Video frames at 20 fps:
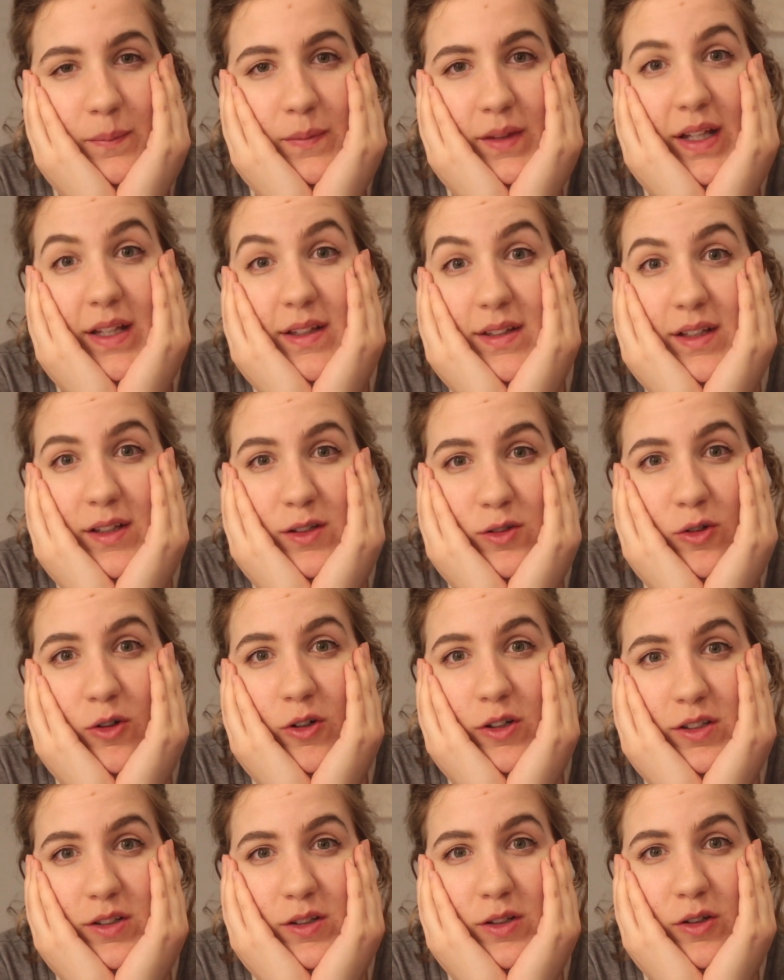Lizzie is
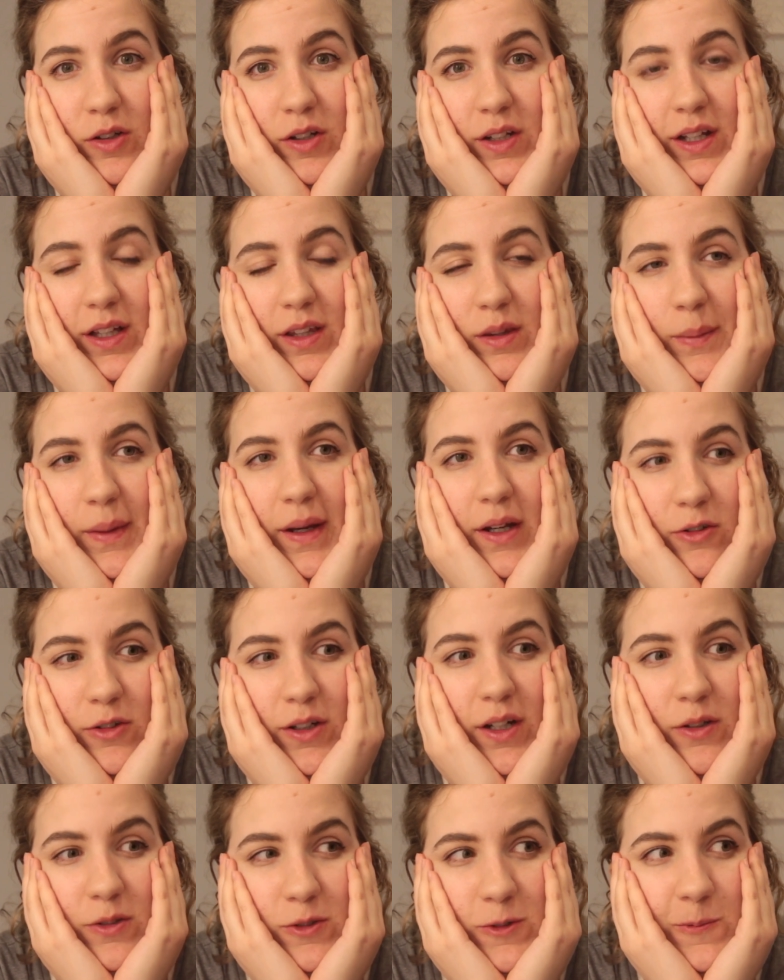nodding in the
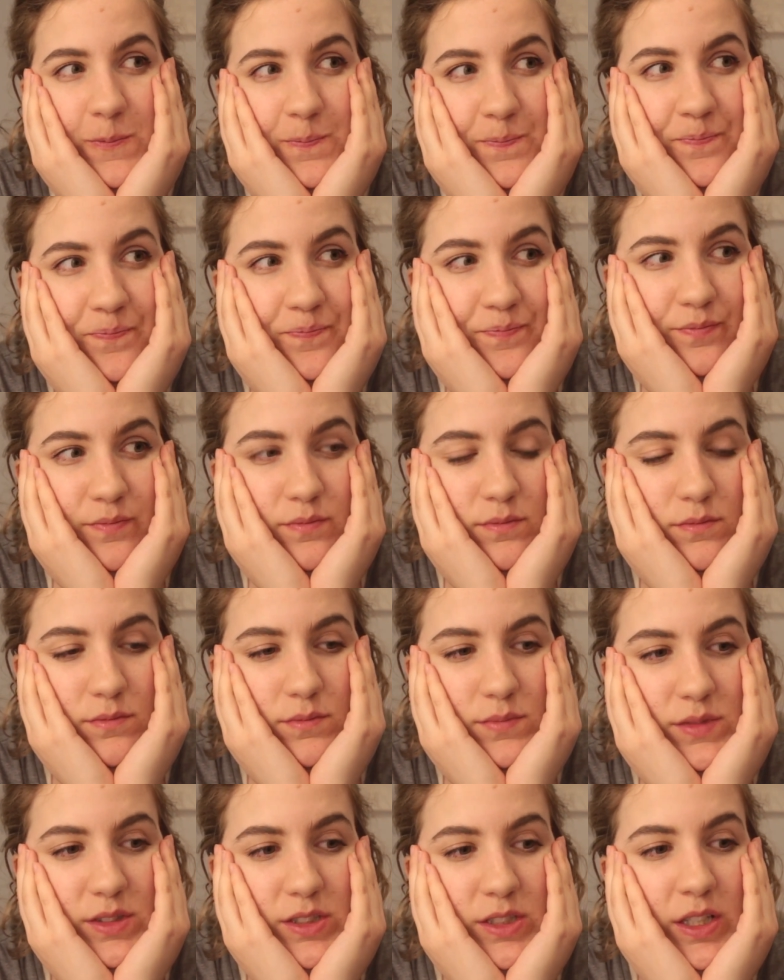background.
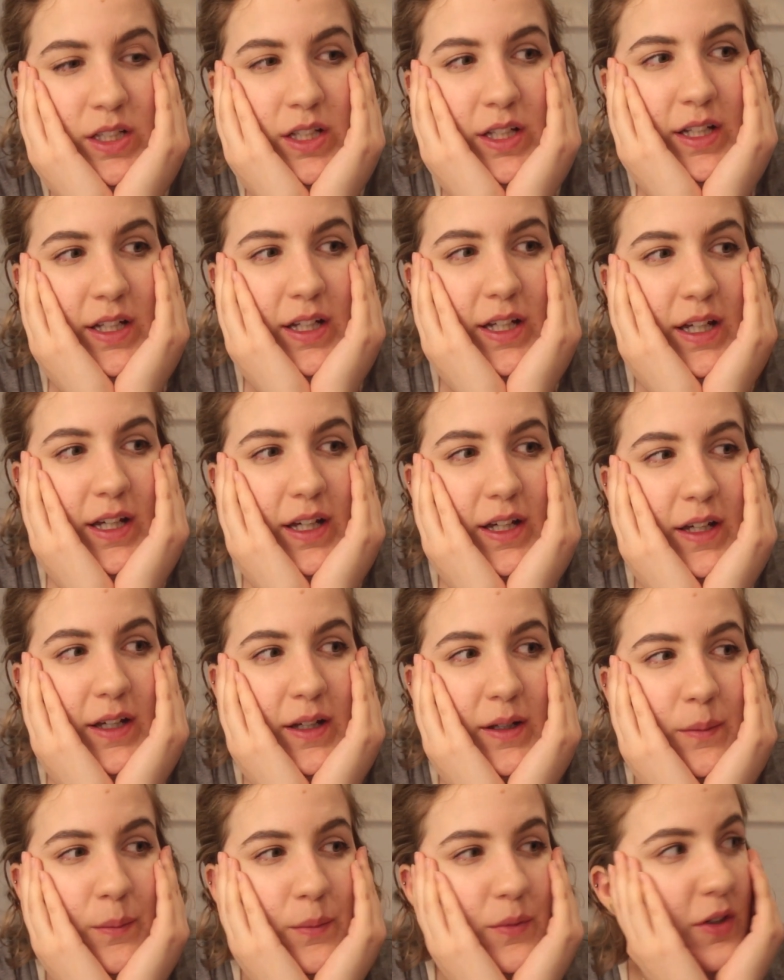
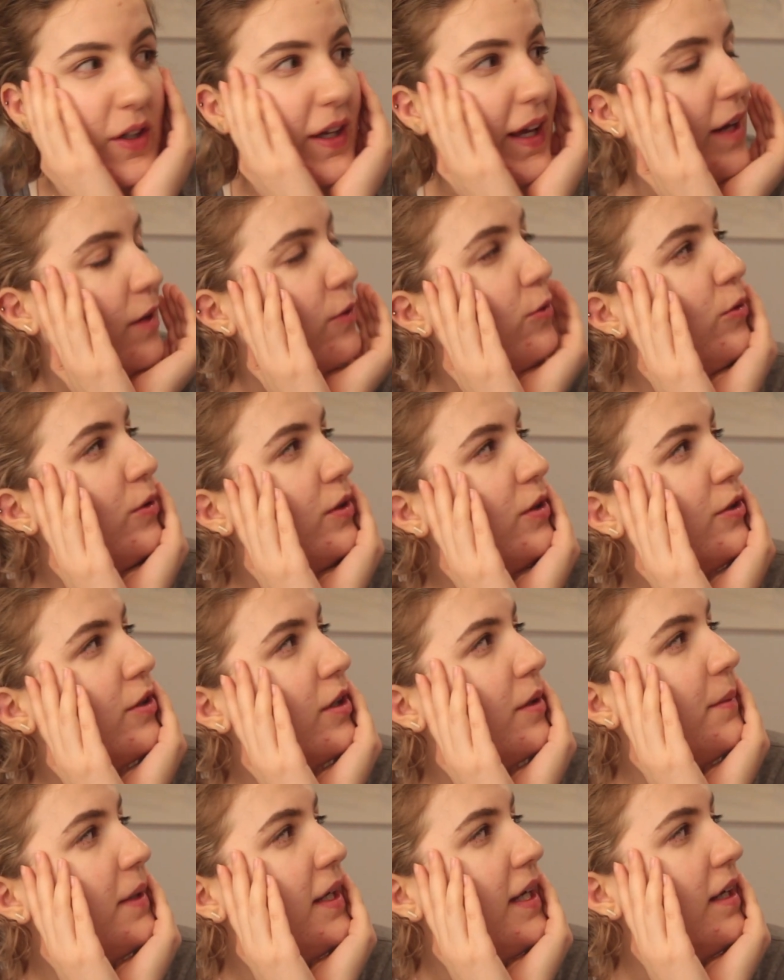So yeah, oh, you're
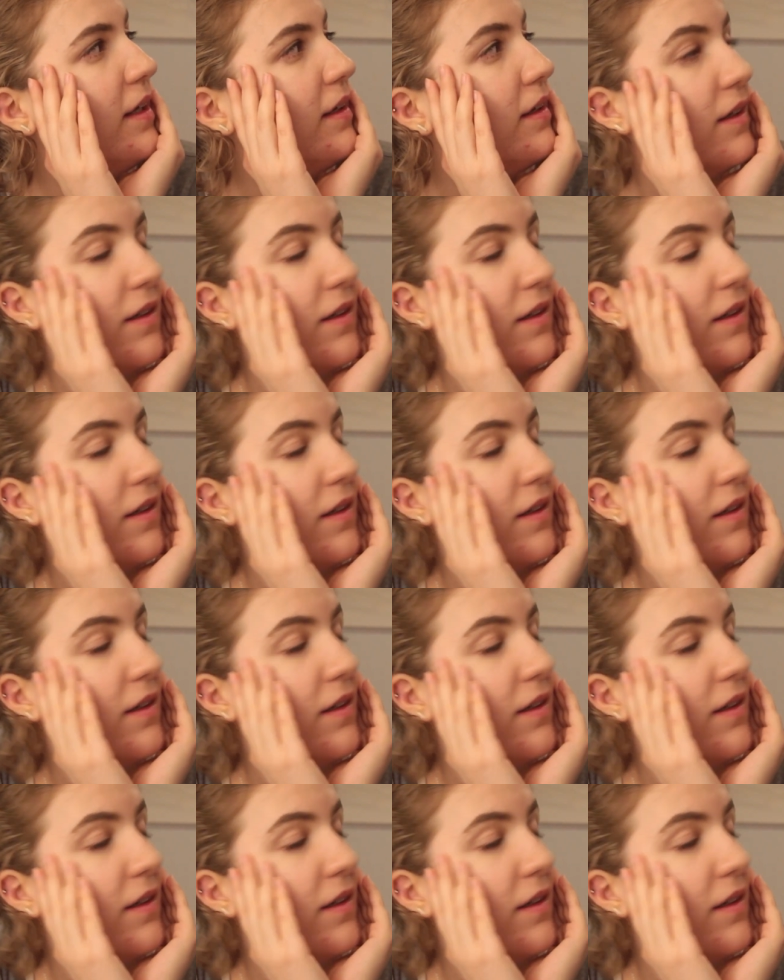coming in.